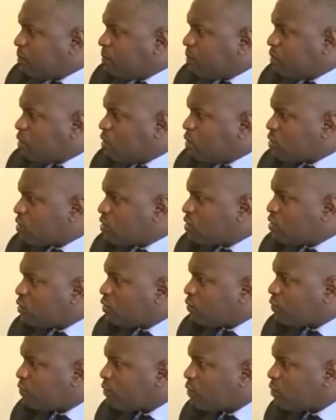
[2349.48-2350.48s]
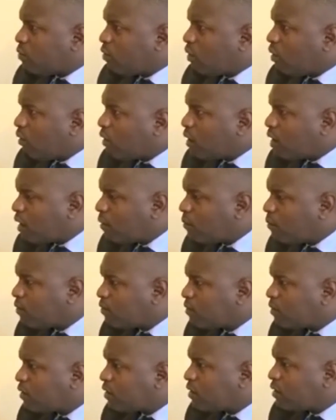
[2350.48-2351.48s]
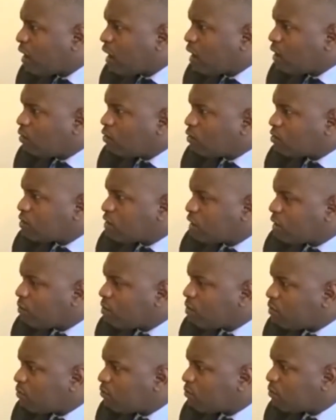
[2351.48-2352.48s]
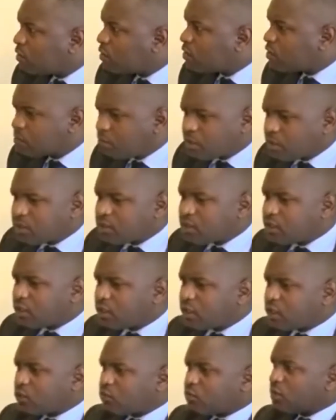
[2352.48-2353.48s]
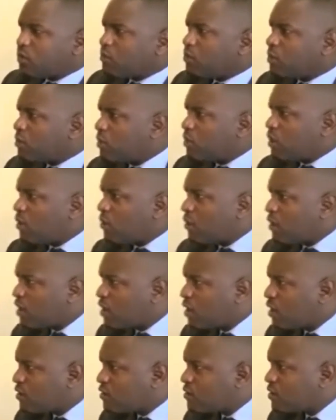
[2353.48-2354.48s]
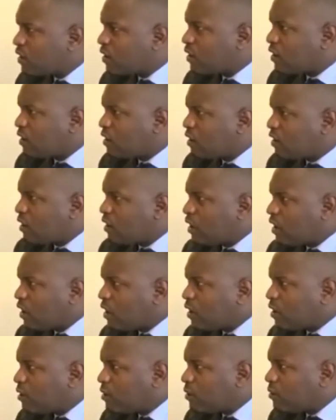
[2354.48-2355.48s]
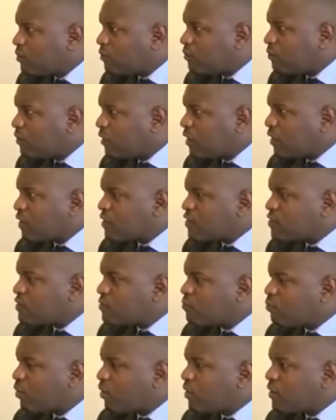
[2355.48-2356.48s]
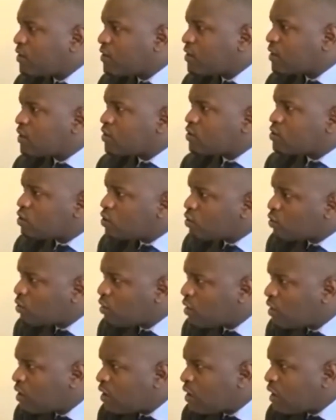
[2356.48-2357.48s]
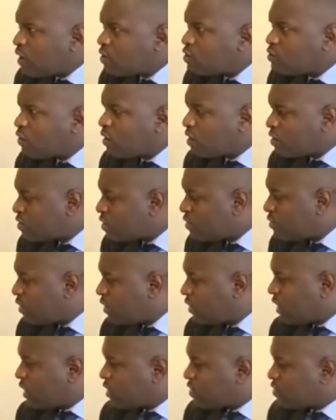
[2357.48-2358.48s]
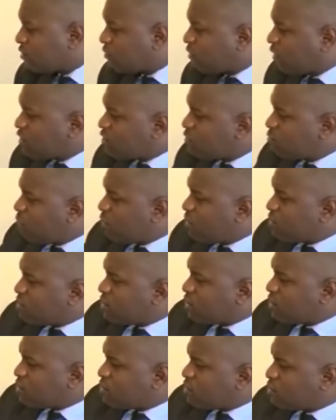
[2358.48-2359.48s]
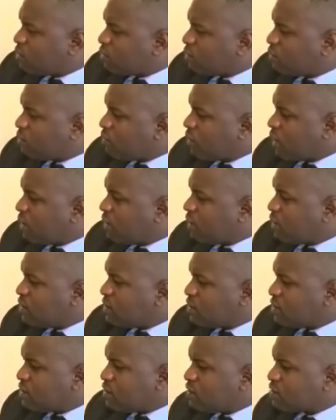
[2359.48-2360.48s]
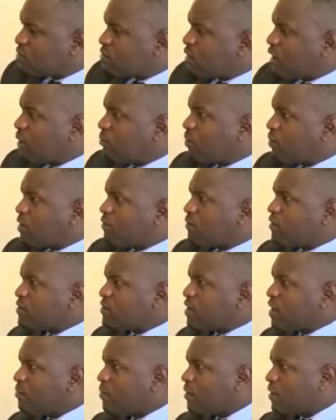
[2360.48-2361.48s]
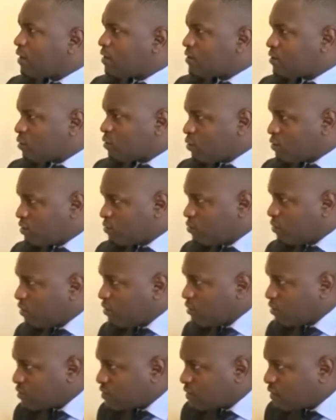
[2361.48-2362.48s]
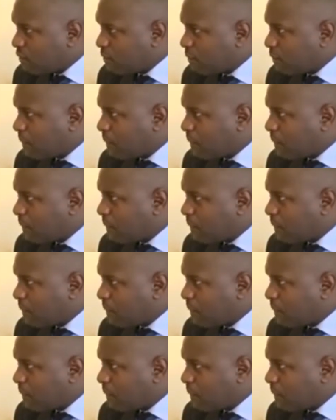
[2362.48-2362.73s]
Do you still feel welcome on the dialogue table, especially that we are witnessing fingers pointing at you? As you're answering that, the Vice President on Friday did describe whatever is happening as a conspiracy.